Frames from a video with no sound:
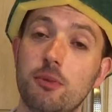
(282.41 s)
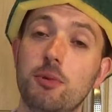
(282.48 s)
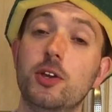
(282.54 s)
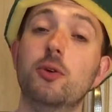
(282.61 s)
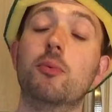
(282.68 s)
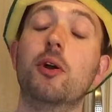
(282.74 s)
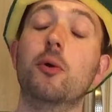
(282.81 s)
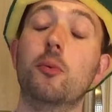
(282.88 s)
but
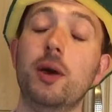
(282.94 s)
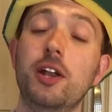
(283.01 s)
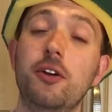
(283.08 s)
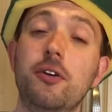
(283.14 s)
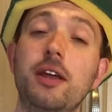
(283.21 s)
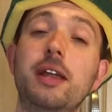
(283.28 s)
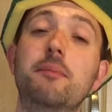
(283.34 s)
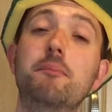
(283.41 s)
you were a
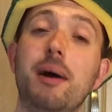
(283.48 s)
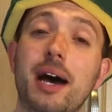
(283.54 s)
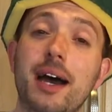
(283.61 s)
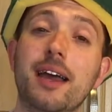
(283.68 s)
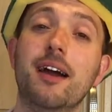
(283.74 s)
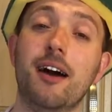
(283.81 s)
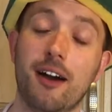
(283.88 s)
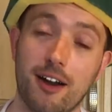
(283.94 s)
winner in
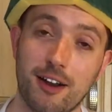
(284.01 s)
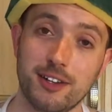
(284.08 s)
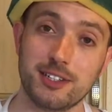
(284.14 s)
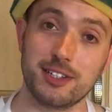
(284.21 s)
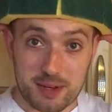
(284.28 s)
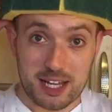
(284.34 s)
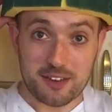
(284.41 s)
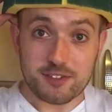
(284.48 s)
my heart.
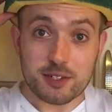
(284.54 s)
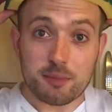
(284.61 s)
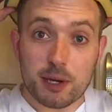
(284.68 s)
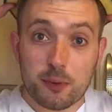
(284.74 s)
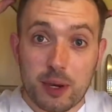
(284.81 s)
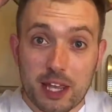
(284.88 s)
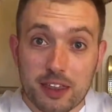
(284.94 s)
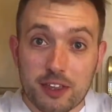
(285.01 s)
I'd love to
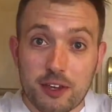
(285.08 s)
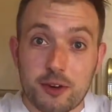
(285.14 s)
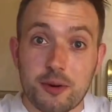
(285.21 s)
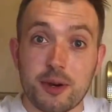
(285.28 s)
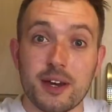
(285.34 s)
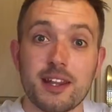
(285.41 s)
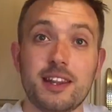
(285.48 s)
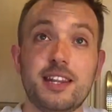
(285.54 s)
bequeath you
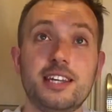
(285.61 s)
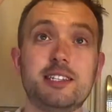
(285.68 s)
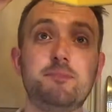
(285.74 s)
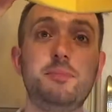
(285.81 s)
this